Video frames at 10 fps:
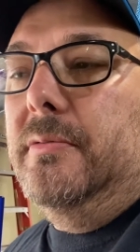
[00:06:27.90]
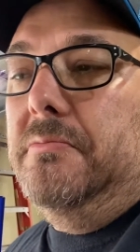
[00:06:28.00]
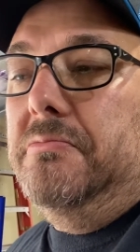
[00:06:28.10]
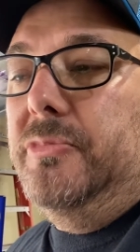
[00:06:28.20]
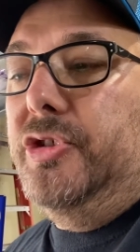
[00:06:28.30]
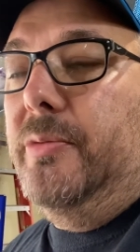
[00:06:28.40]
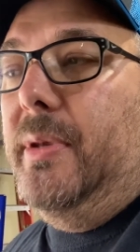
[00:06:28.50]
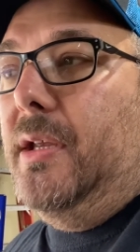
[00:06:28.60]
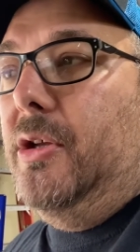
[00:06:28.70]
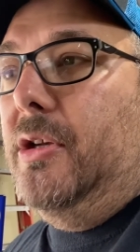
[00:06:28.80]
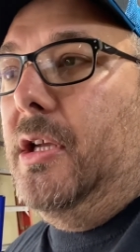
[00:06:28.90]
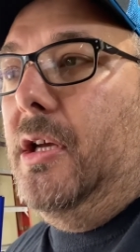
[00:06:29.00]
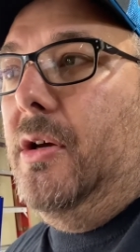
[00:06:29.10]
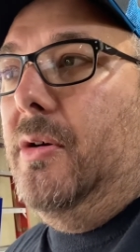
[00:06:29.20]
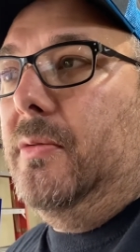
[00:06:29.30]
Should be good to
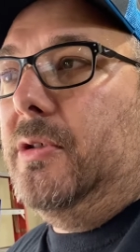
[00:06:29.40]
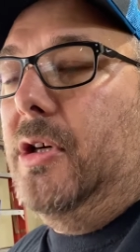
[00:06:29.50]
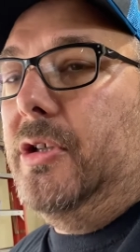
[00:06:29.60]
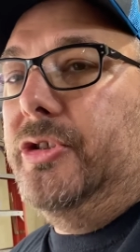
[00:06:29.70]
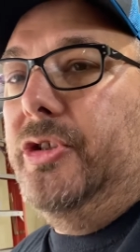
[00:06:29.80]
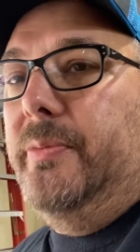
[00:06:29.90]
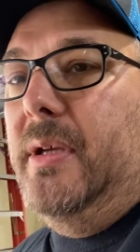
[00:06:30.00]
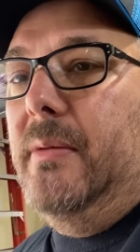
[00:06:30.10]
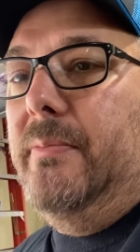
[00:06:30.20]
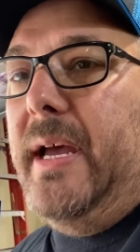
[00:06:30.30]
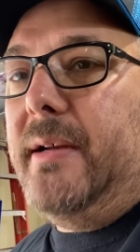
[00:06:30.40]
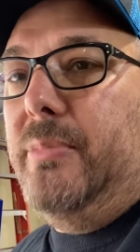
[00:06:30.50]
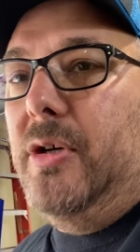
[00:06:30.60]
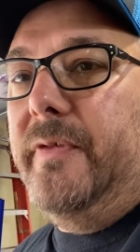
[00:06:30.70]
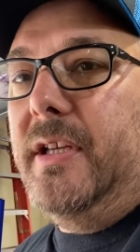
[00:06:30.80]
go. Car should be back
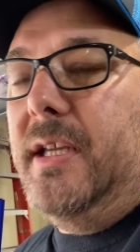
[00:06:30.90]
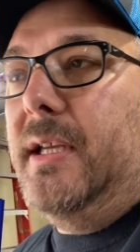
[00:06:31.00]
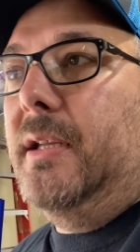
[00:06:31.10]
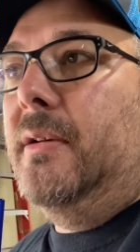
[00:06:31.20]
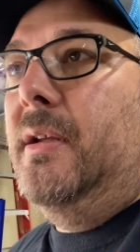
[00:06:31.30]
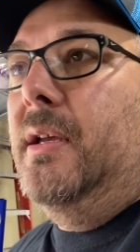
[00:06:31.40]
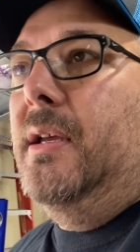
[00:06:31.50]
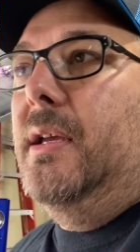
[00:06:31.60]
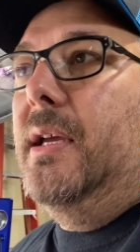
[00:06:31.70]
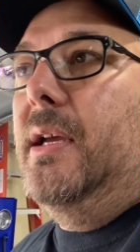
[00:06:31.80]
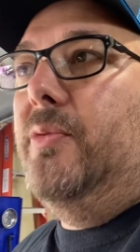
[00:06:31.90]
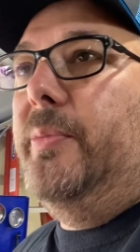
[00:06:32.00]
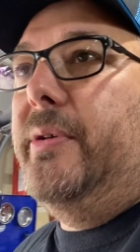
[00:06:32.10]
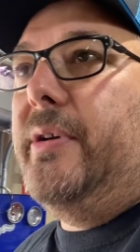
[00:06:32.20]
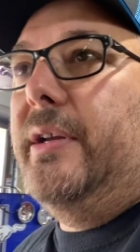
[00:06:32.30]
perfect again, and we'll
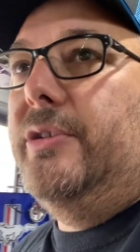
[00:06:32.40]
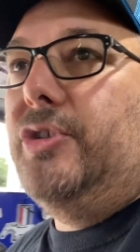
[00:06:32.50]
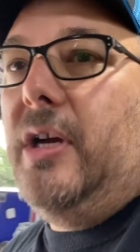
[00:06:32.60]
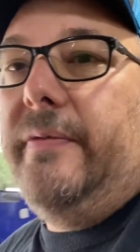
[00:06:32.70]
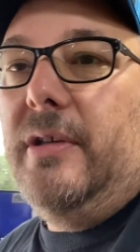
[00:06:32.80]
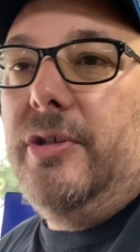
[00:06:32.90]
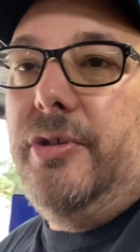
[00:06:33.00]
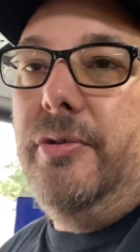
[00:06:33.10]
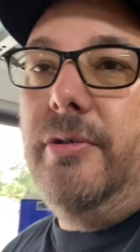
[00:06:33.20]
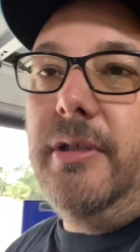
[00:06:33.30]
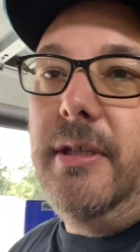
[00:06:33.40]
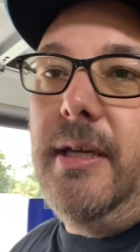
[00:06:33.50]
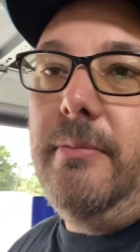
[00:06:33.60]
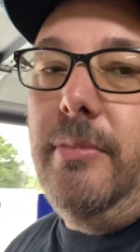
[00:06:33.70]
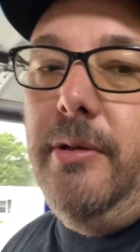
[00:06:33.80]
be ready to drive it and tune on it
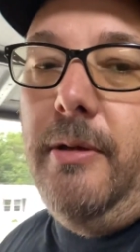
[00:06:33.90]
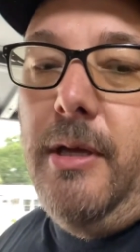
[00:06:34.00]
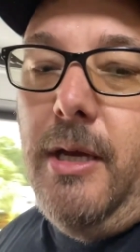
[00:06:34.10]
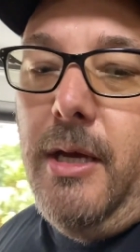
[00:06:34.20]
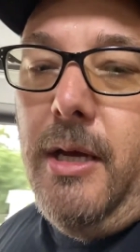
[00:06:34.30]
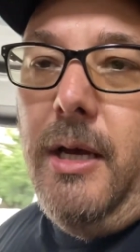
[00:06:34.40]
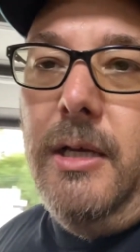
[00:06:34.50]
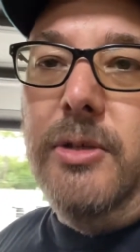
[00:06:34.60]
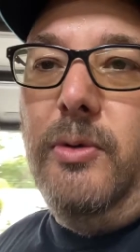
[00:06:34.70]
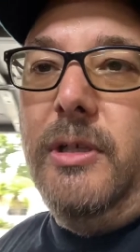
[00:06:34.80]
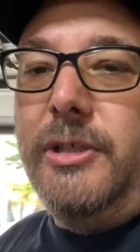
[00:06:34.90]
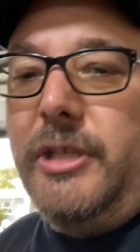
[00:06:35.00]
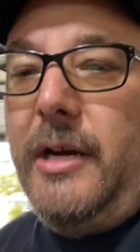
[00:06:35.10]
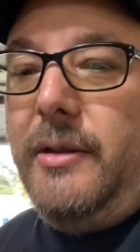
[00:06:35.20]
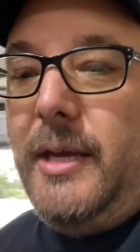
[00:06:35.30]
then. But I just wanted to
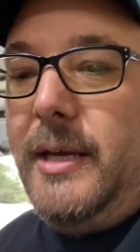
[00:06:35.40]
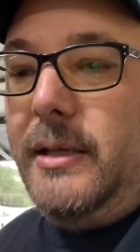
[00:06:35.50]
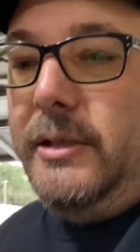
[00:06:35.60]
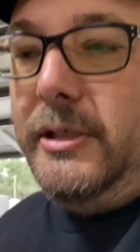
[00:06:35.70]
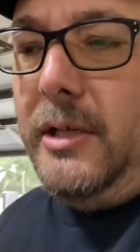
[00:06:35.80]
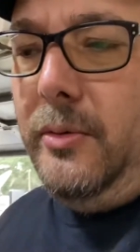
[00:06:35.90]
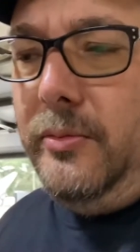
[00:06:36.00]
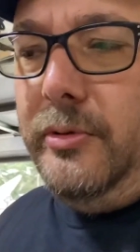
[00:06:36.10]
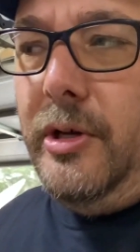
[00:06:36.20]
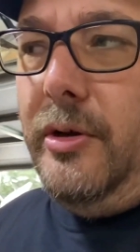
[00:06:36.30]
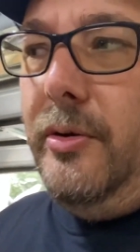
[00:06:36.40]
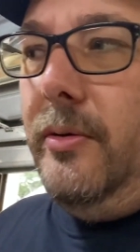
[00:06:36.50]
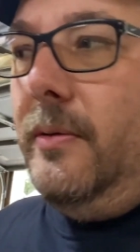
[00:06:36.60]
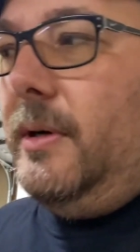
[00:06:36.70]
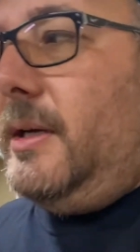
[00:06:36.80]
share that because I don't know.